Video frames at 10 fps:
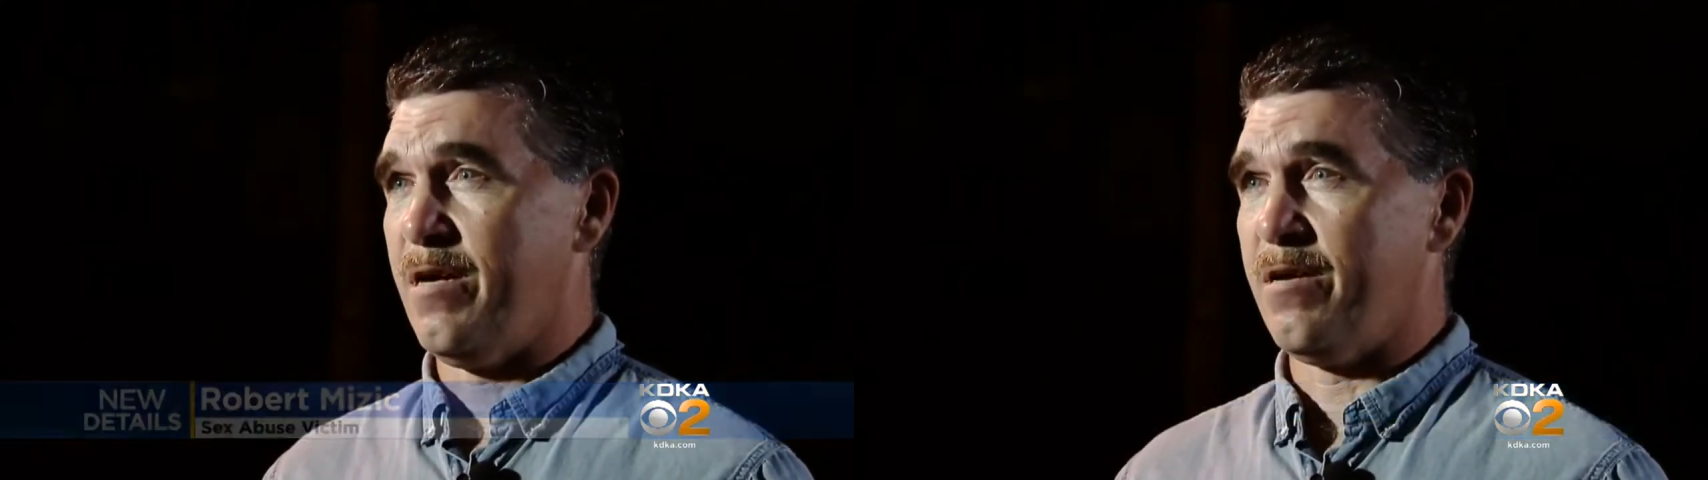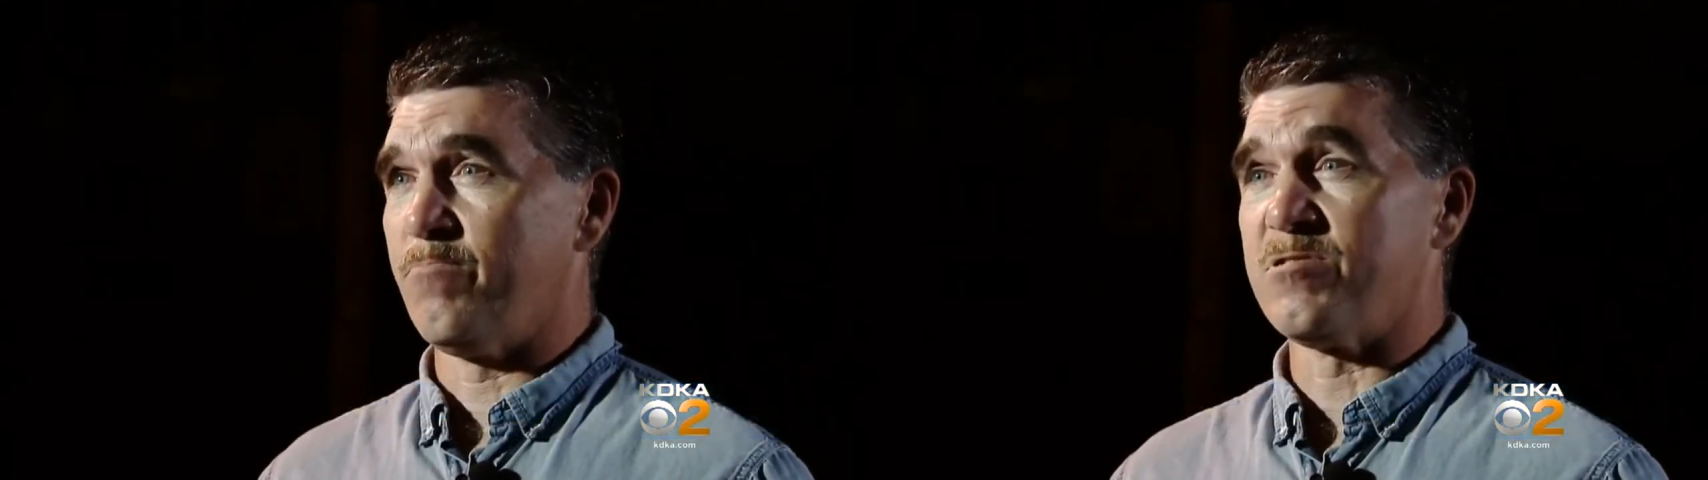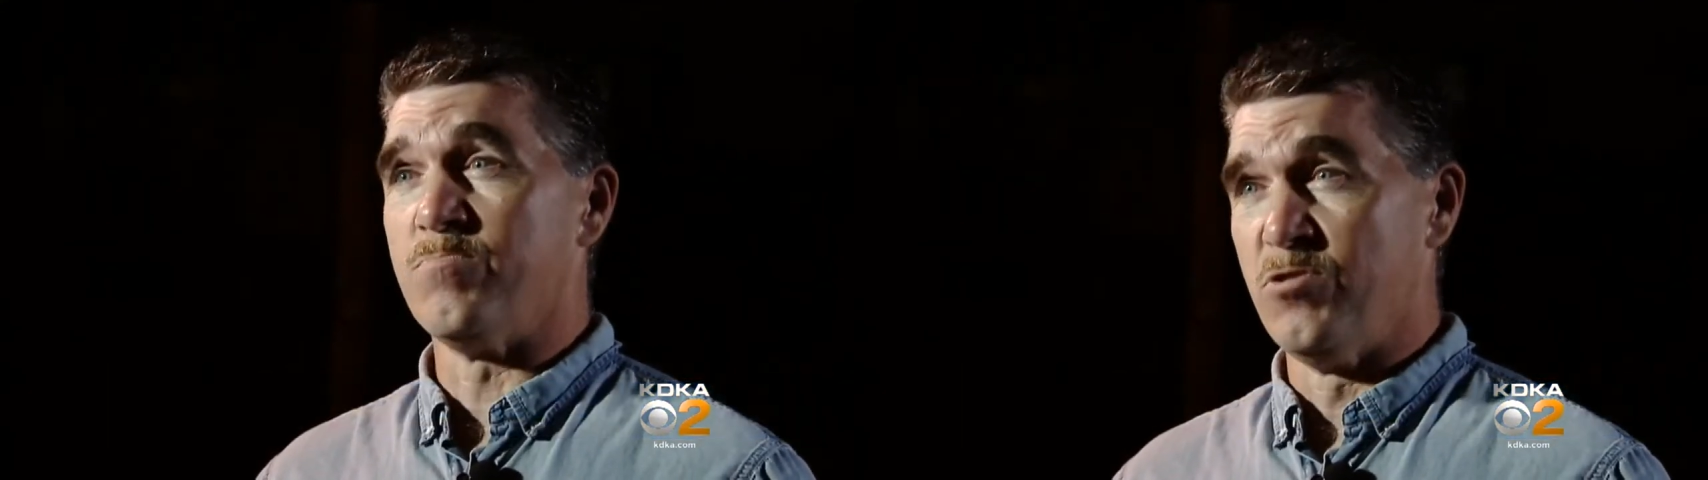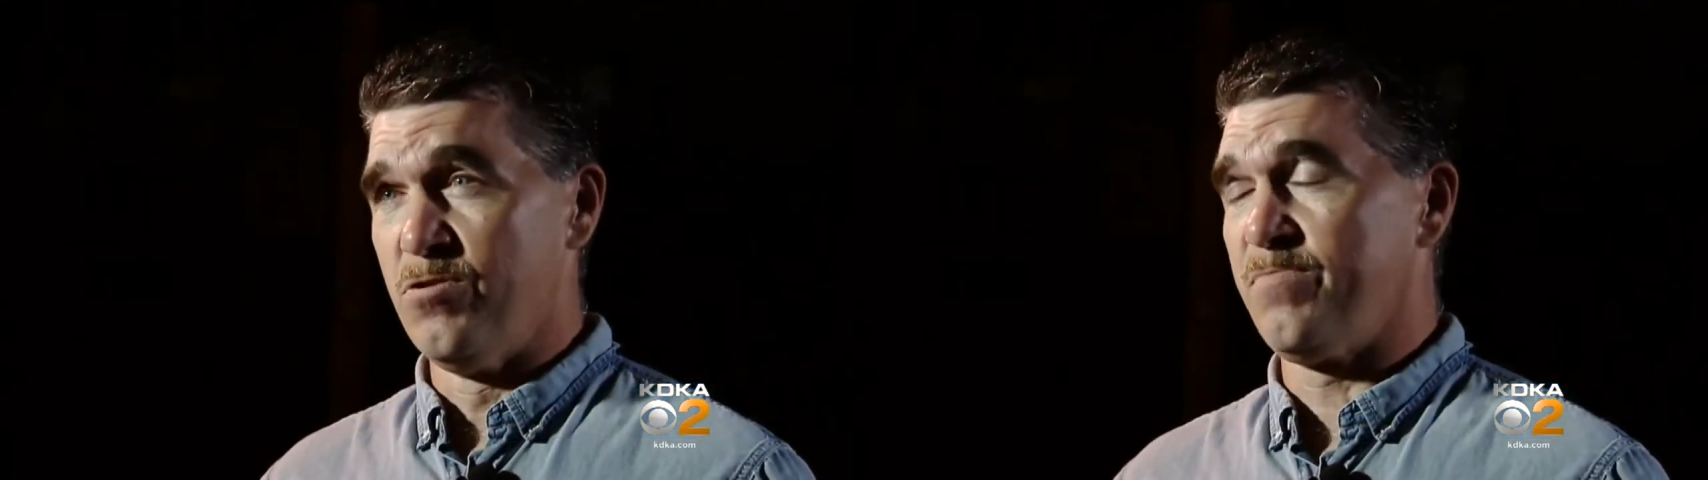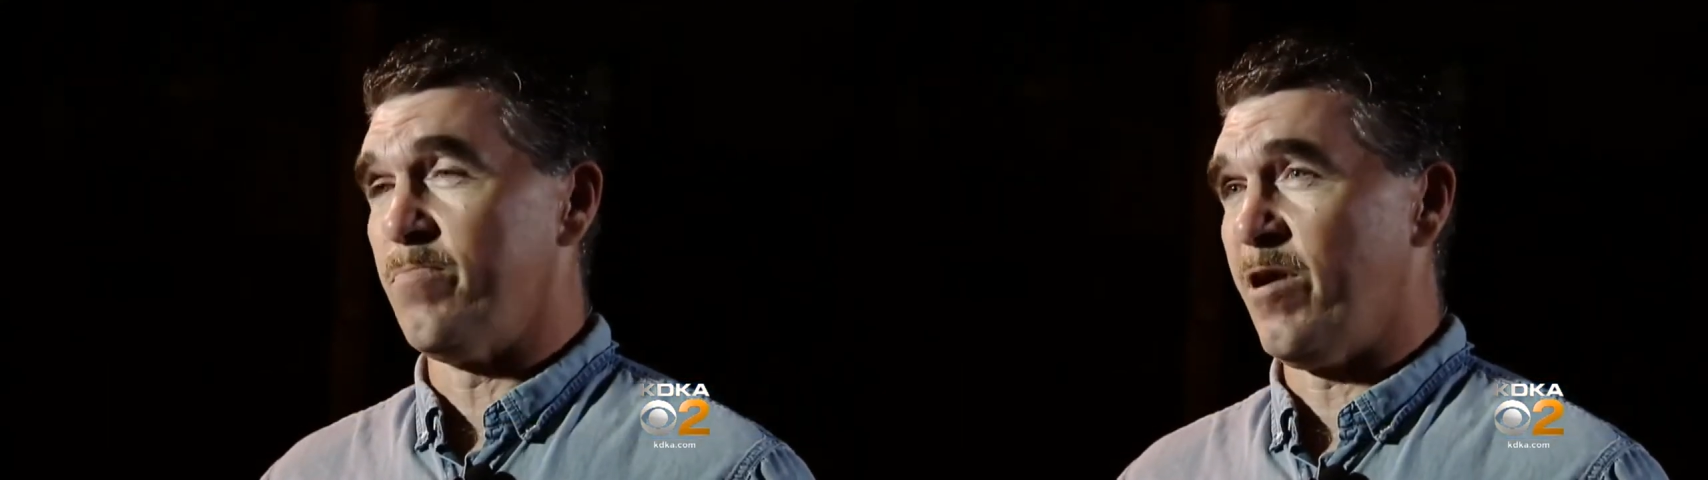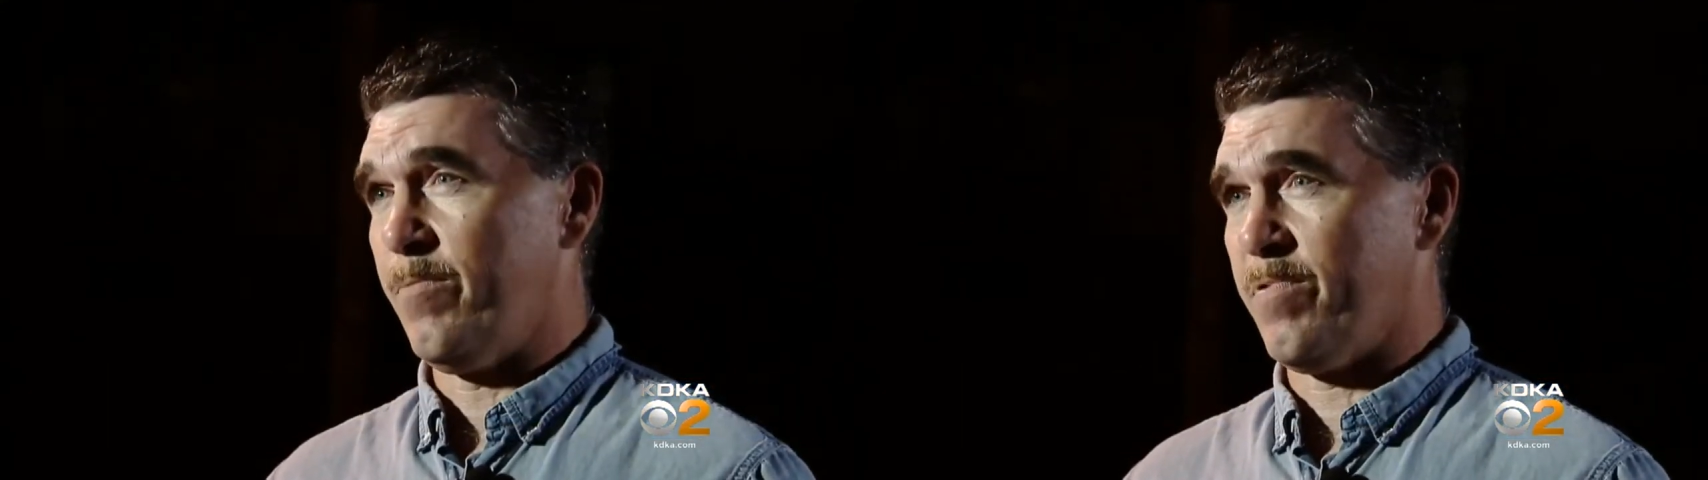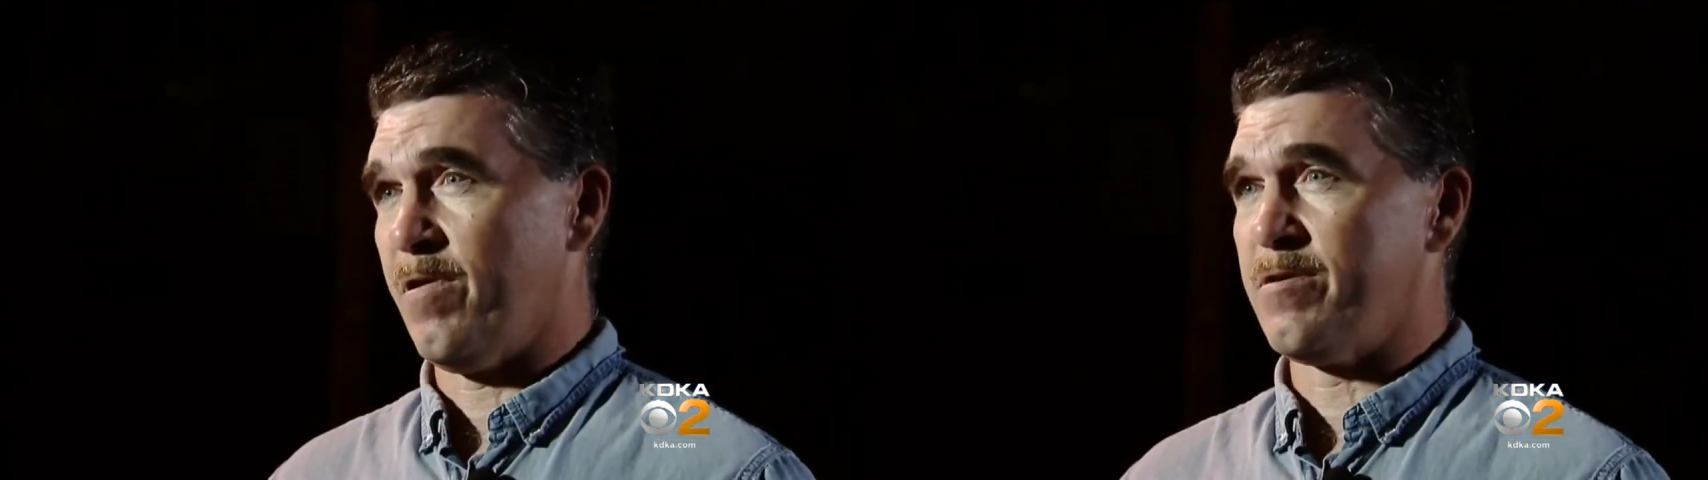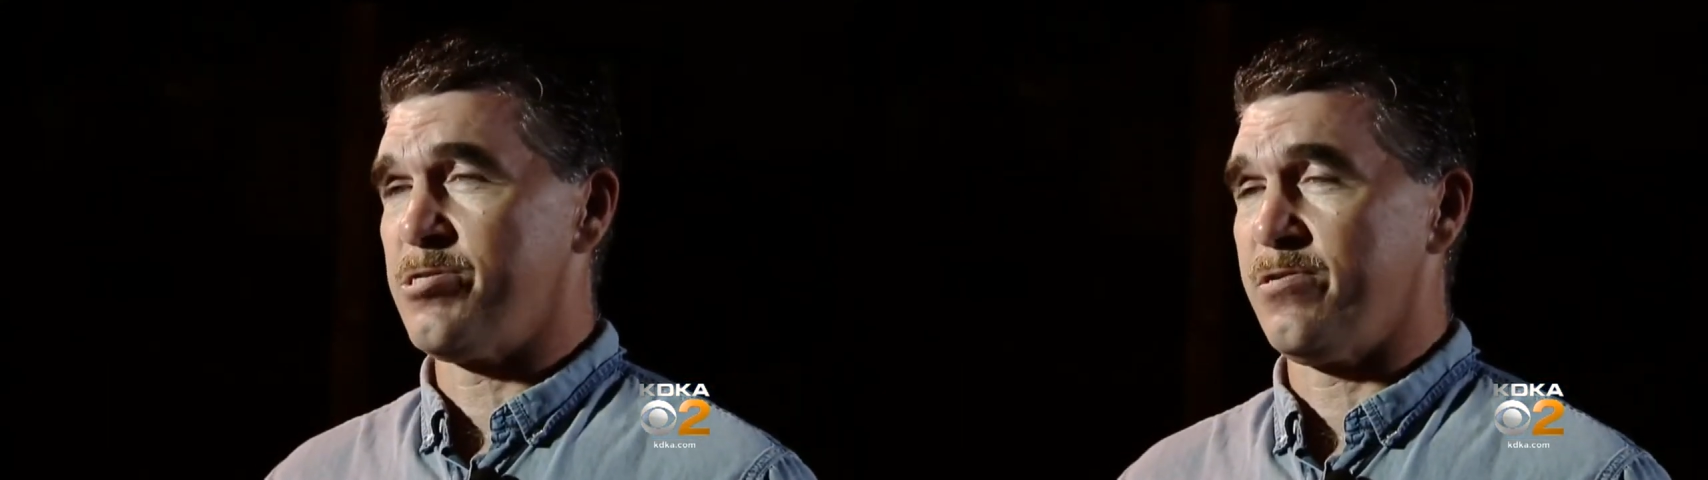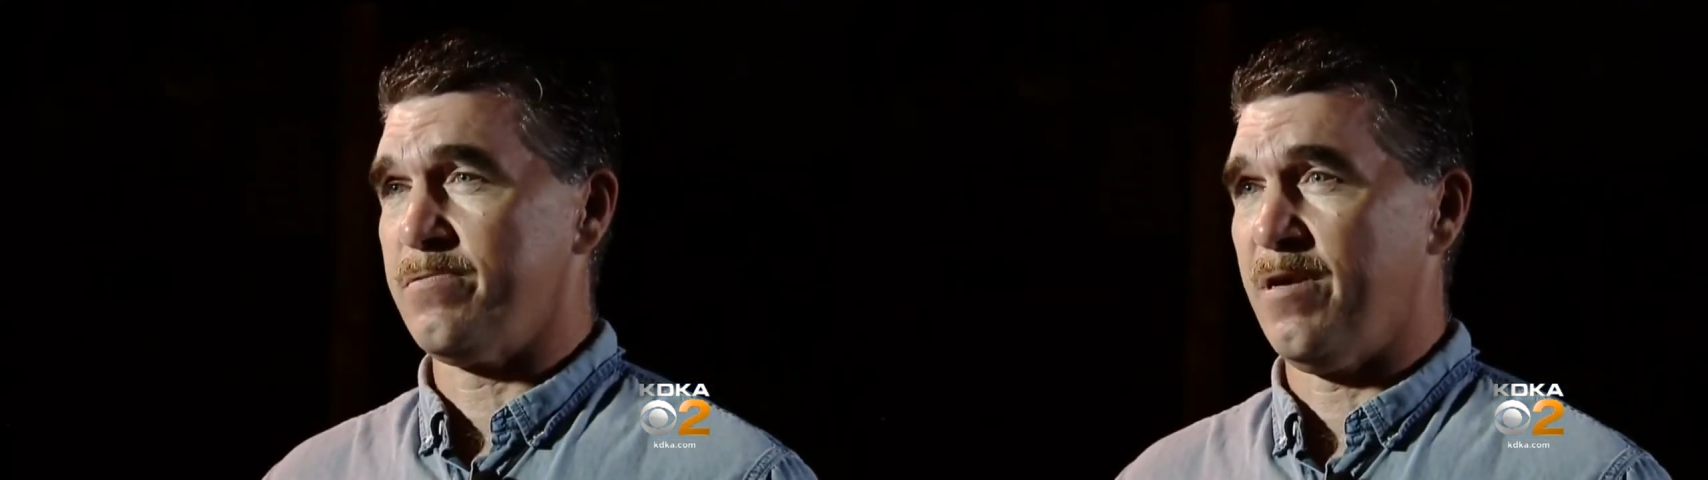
and was moved to my parish